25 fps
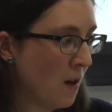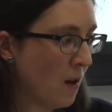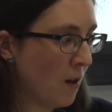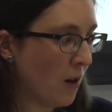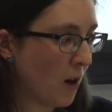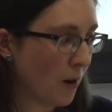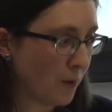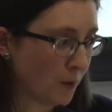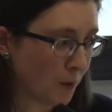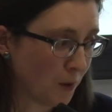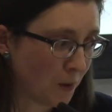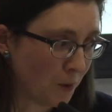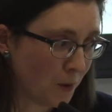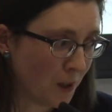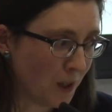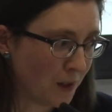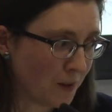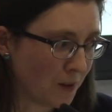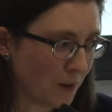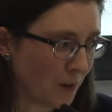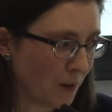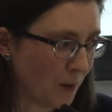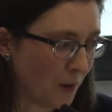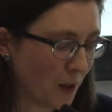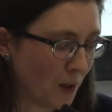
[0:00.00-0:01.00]
I've done a realist
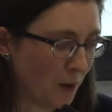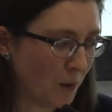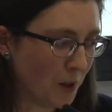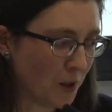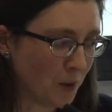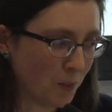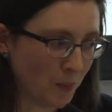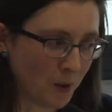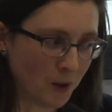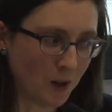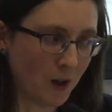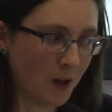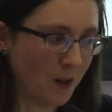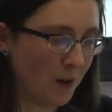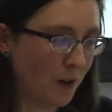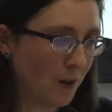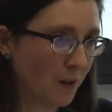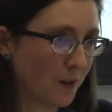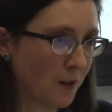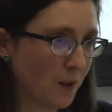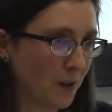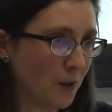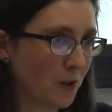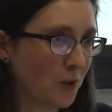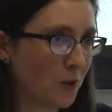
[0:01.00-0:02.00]
evaluation, but not
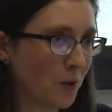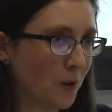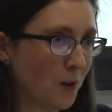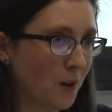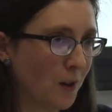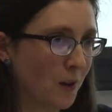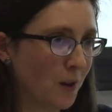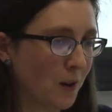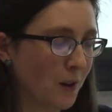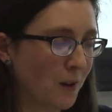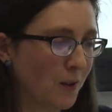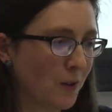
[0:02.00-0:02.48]
alongside a trial,